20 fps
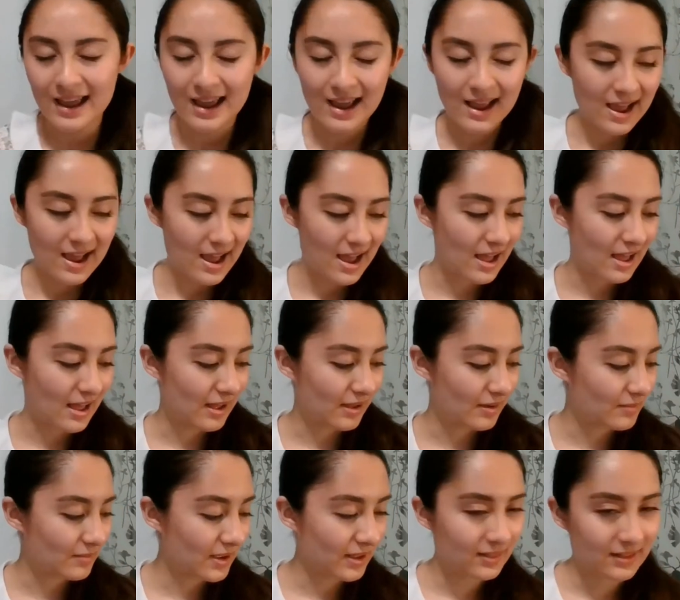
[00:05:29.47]
Um,
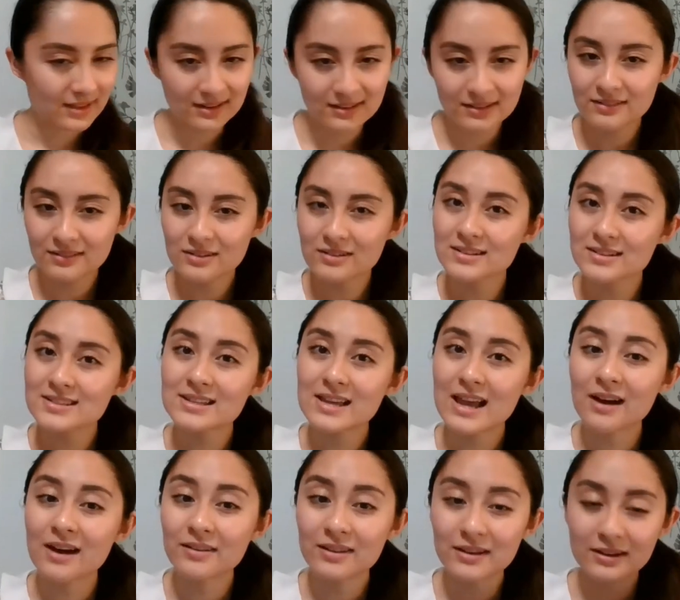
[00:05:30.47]
and then you can see
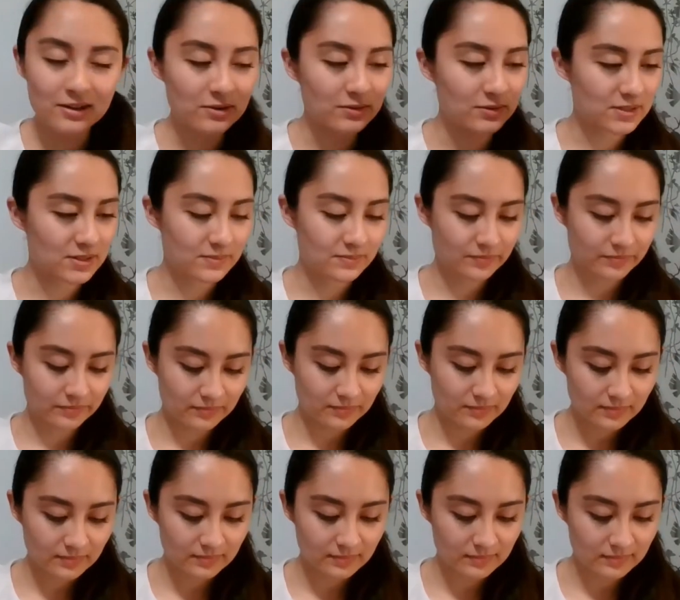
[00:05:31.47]
how that goes.
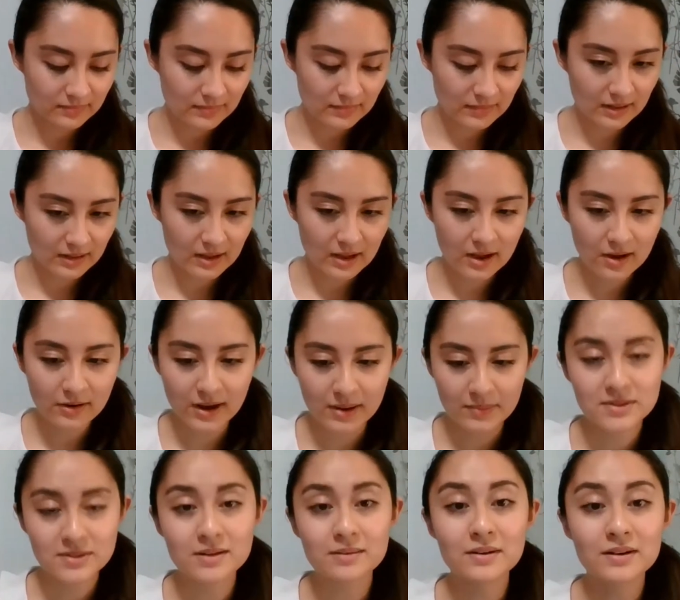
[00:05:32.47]
Okay,
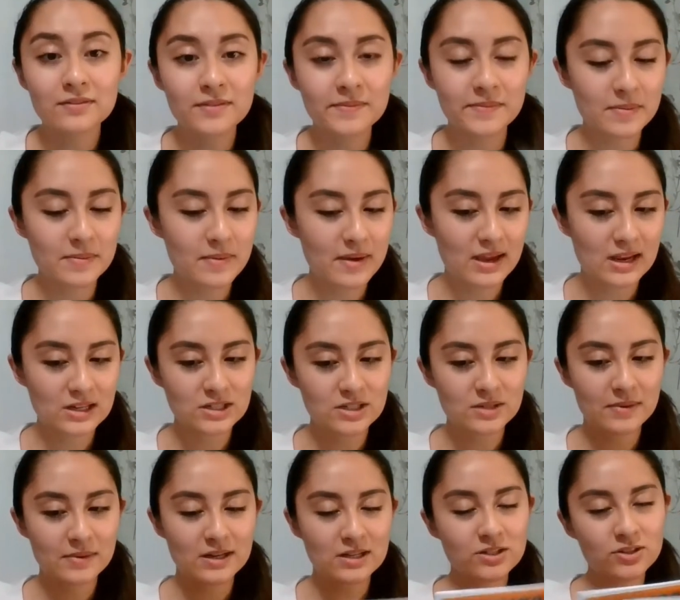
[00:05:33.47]
so I'm going to flip the page to
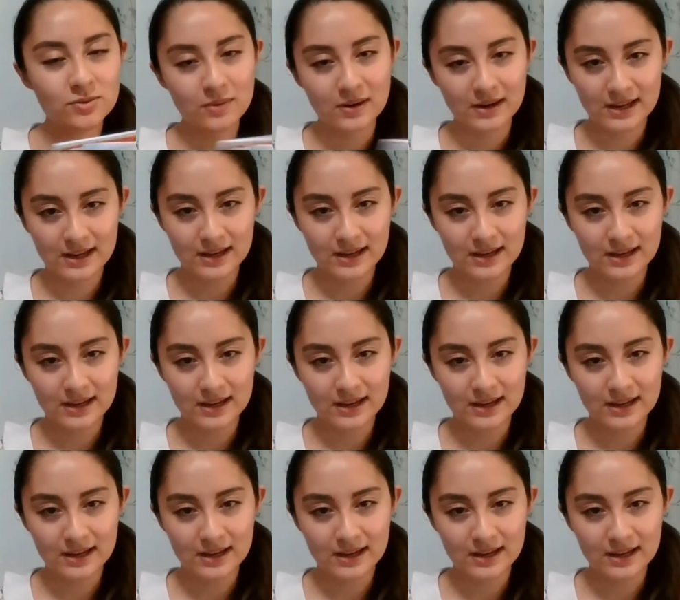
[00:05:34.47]
page 20.